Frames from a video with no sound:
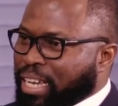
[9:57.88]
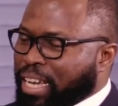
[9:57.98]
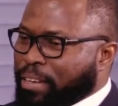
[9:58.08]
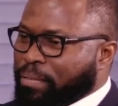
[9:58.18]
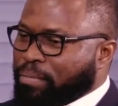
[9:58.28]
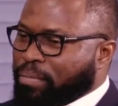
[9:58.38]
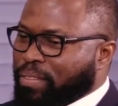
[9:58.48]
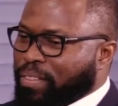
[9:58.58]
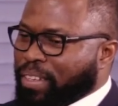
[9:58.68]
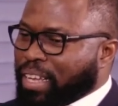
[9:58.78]
Um,
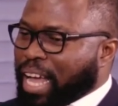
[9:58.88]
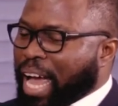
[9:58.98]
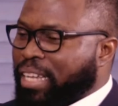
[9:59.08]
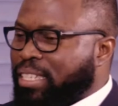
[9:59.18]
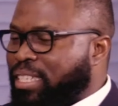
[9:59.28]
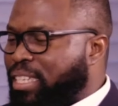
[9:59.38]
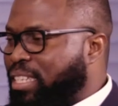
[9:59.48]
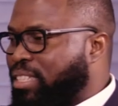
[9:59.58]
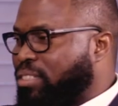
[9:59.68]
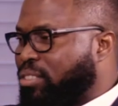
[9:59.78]
I
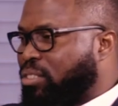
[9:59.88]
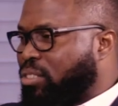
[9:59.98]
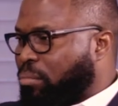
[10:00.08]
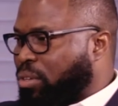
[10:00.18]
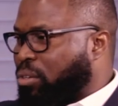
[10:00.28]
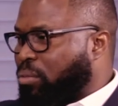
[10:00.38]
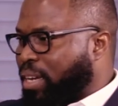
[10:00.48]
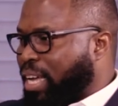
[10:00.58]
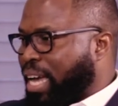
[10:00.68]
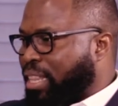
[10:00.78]
see it some other
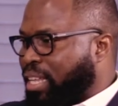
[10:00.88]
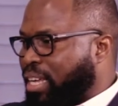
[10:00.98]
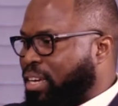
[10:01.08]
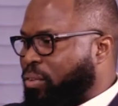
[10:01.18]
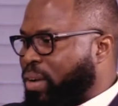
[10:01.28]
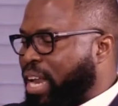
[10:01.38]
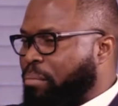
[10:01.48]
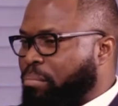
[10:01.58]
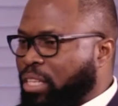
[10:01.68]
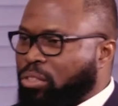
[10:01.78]
way. I think when
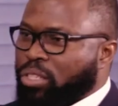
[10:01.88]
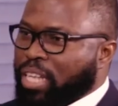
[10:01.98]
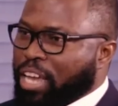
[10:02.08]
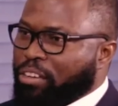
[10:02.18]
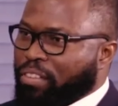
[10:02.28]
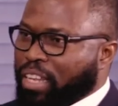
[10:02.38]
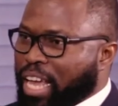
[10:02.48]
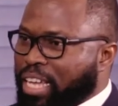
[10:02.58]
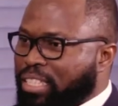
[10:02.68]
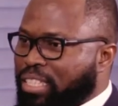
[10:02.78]
I meet those kind of
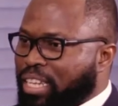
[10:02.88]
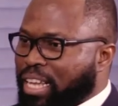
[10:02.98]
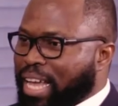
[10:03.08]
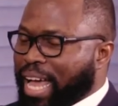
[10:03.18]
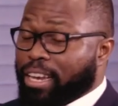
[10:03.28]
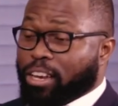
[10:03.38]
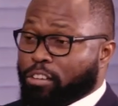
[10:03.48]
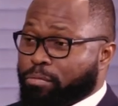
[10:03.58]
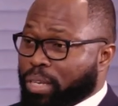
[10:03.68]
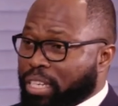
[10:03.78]
clients, I
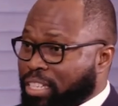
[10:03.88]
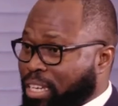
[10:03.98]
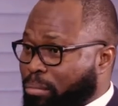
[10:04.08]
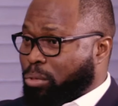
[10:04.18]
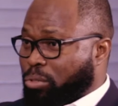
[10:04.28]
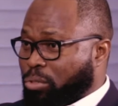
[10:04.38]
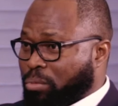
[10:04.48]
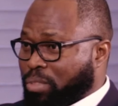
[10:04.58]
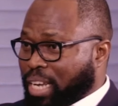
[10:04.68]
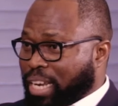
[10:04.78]
love being in
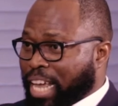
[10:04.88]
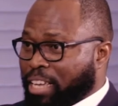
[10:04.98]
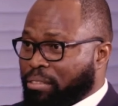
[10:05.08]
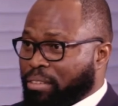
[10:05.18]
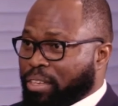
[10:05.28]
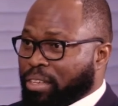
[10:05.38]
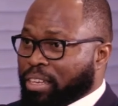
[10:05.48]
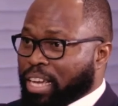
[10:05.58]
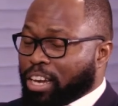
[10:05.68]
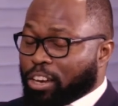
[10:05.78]
boardrooms. I like,
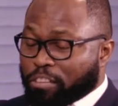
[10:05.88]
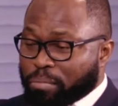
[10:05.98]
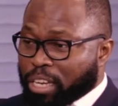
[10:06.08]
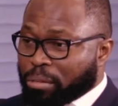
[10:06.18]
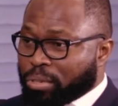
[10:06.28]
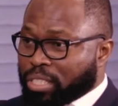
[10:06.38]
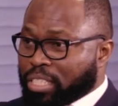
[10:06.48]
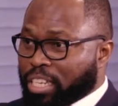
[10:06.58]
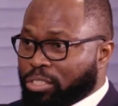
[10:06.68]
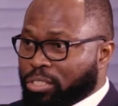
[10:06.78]
I love making
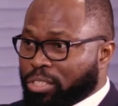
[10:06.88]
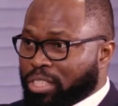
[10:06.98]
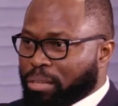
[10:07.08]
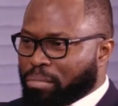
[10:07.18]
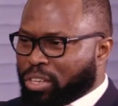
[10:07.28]
presentations to them